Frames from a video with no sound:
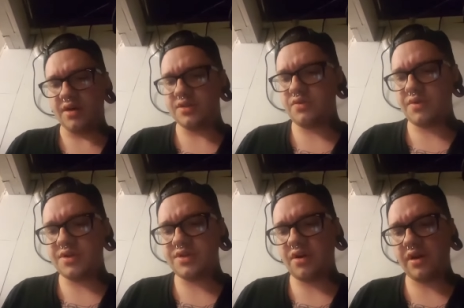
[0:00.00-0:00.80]
Uh, so we're
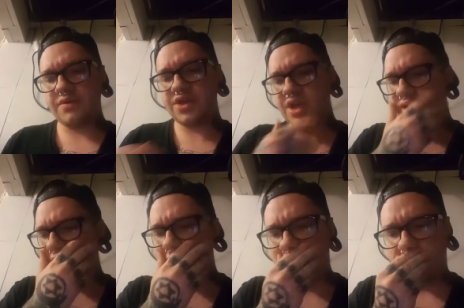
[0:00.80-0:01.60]
going to start out with
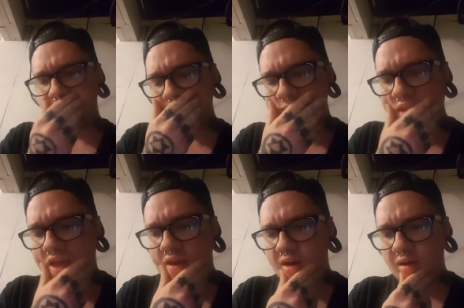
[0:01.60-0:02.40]
Shantoto,
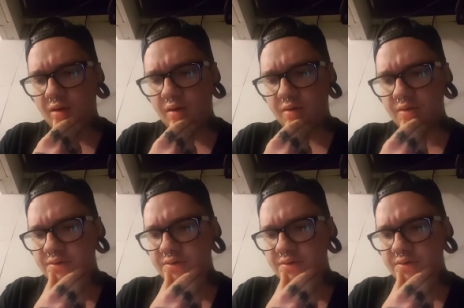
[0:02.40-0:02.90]
and uh,